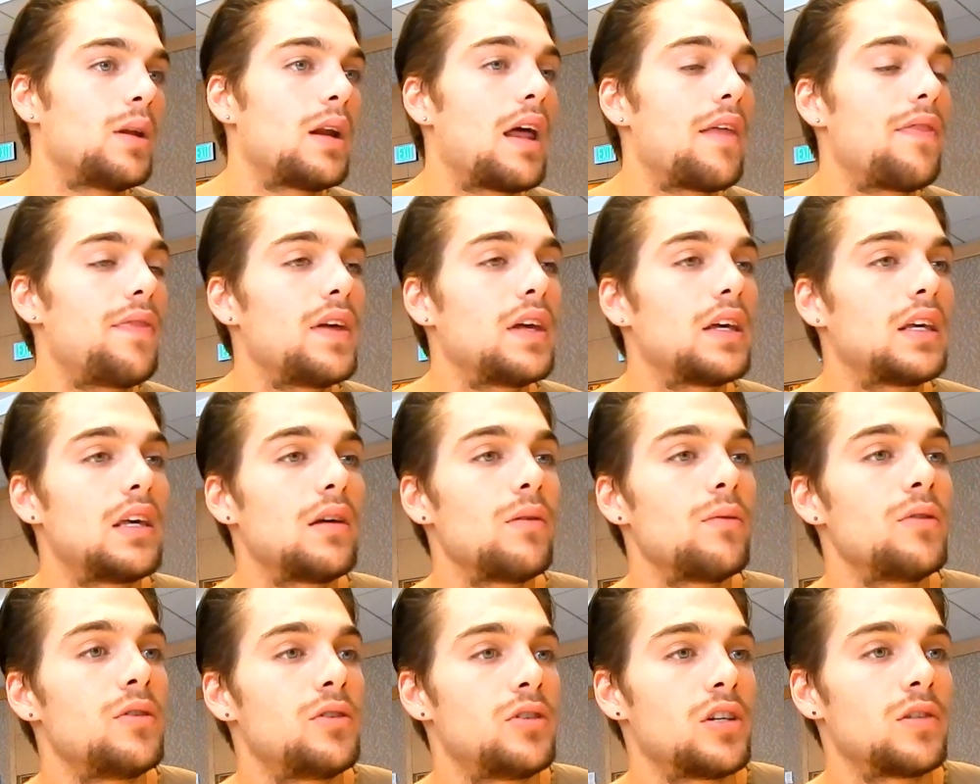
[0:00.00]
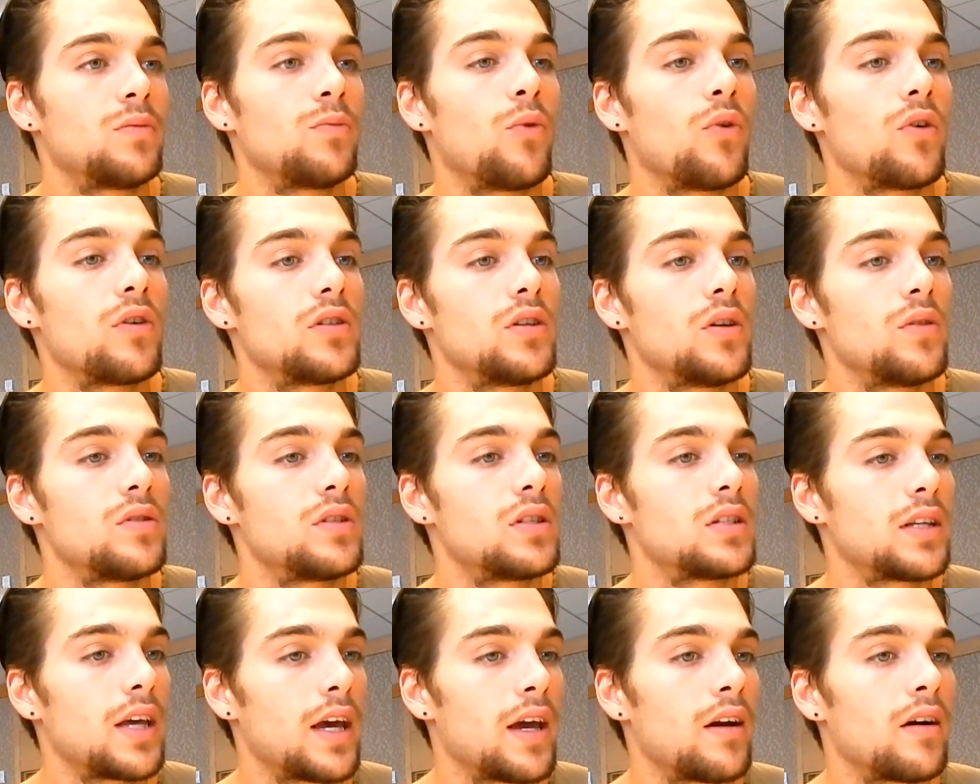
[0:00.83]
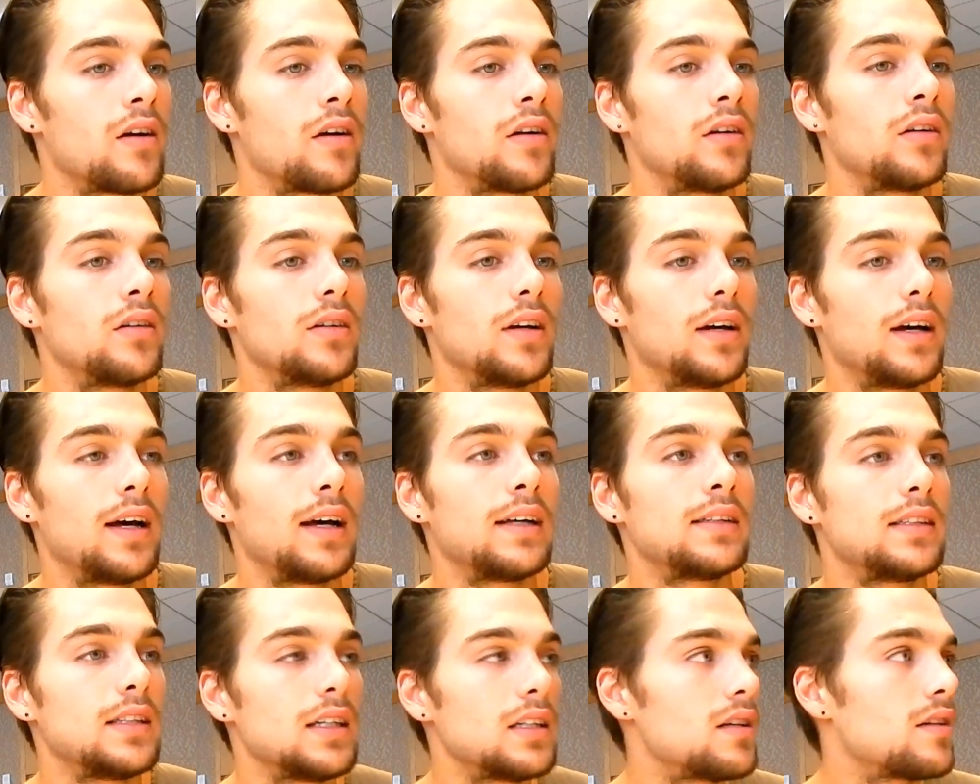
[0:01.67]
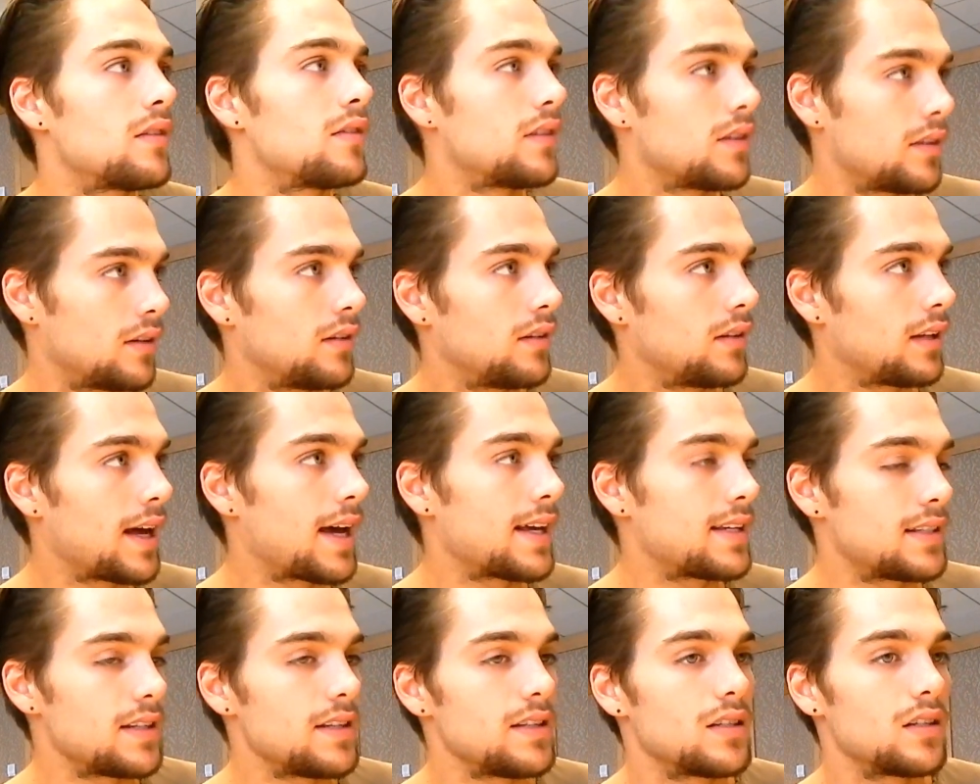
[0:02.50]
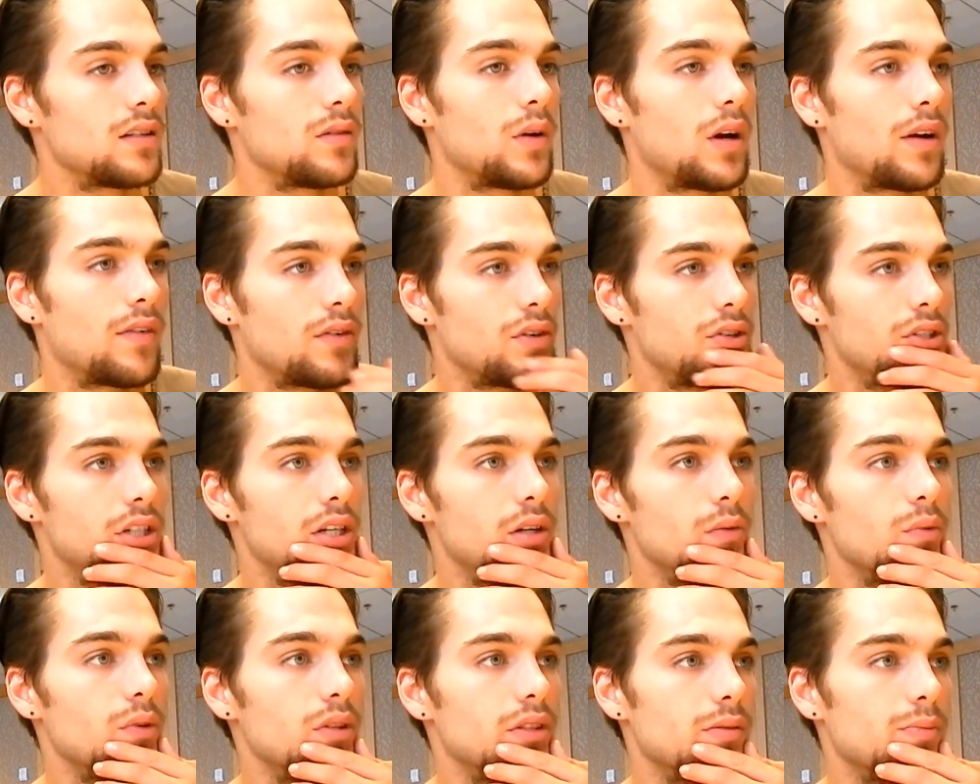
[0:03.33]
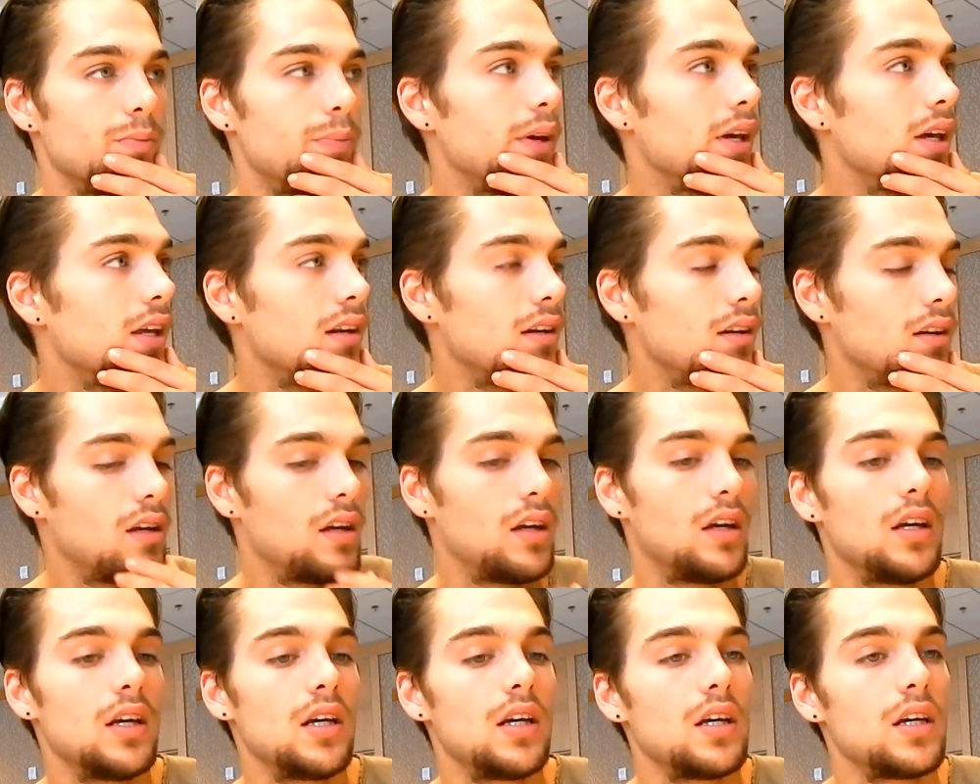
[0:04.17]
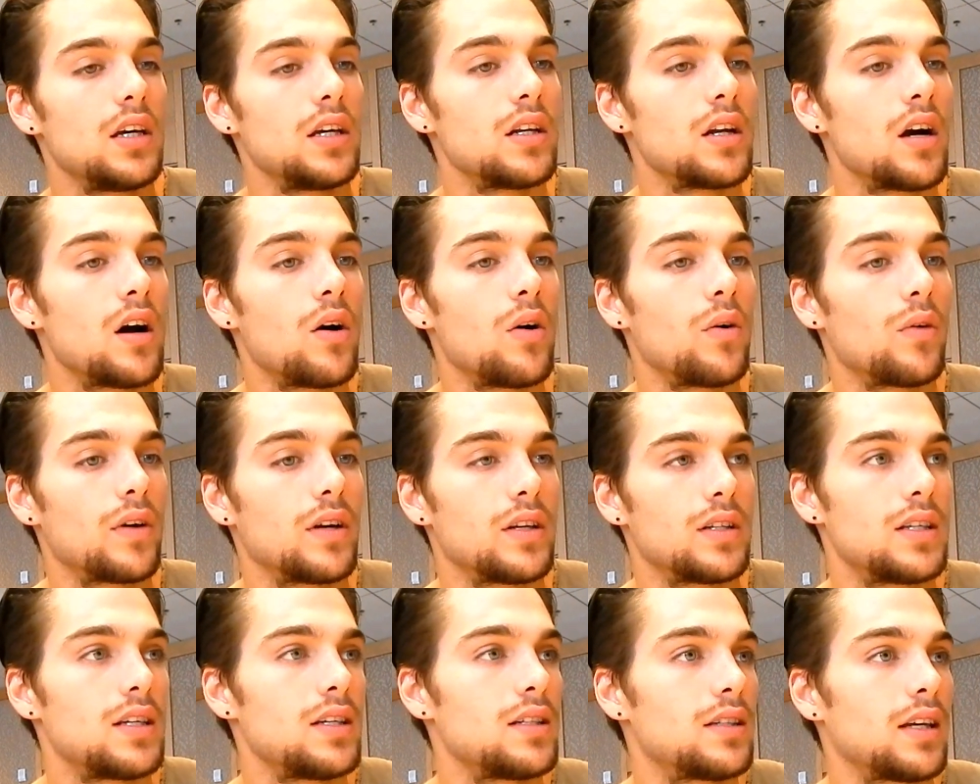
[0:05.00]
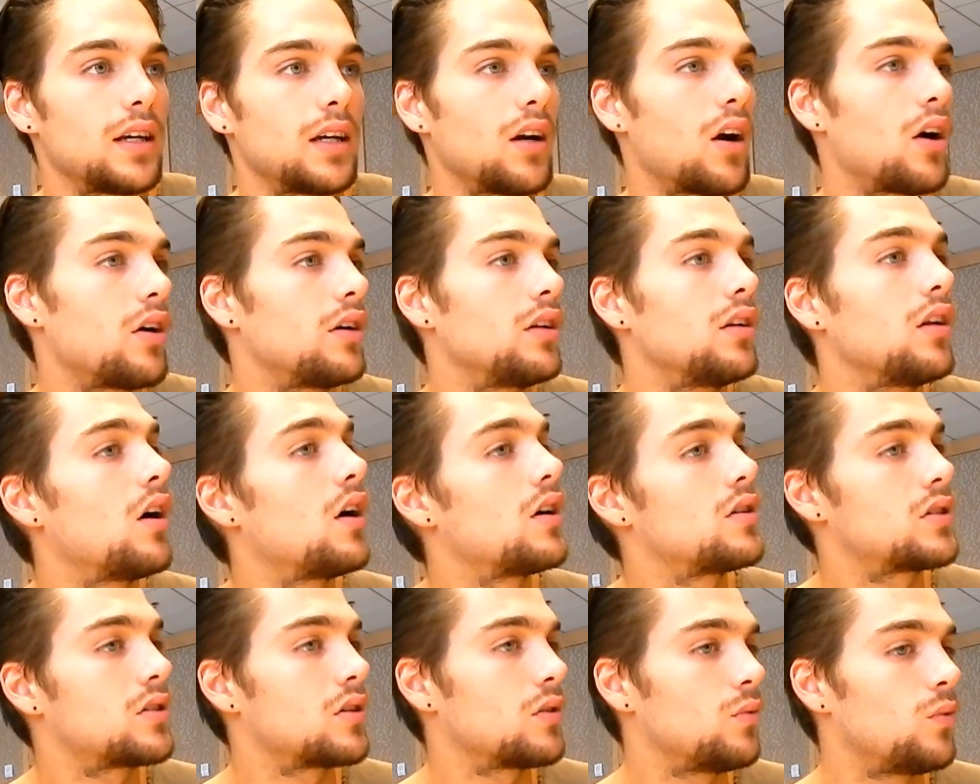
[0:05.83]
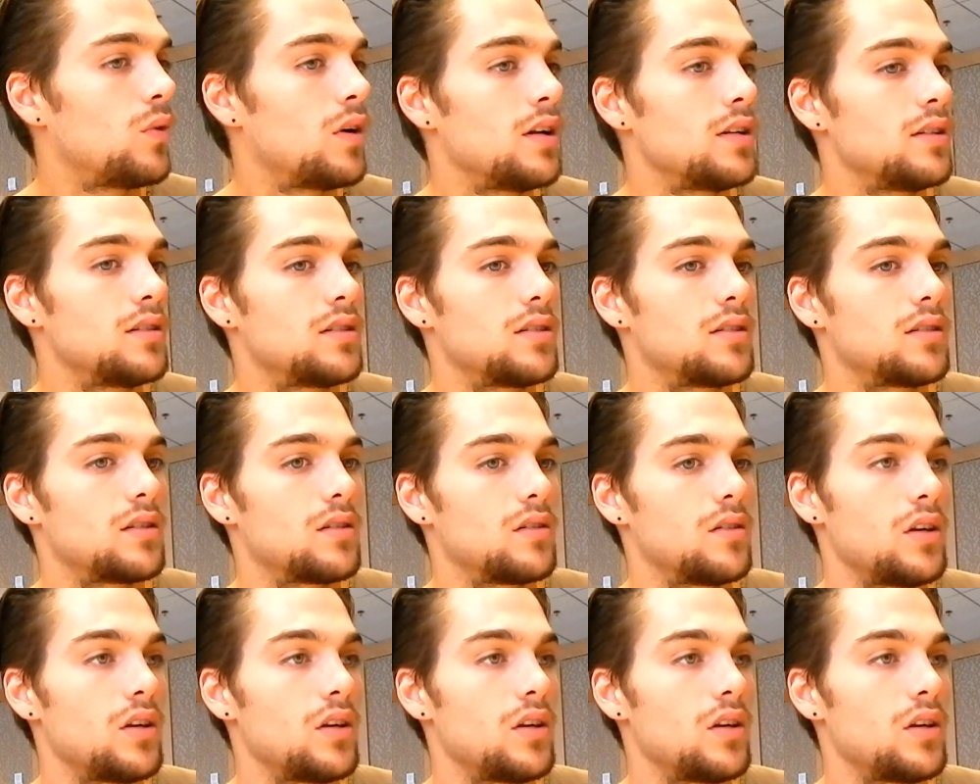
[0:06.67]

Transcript: I think he was just more so scared at the end of the last season where she was bit, because he's like already lost her once.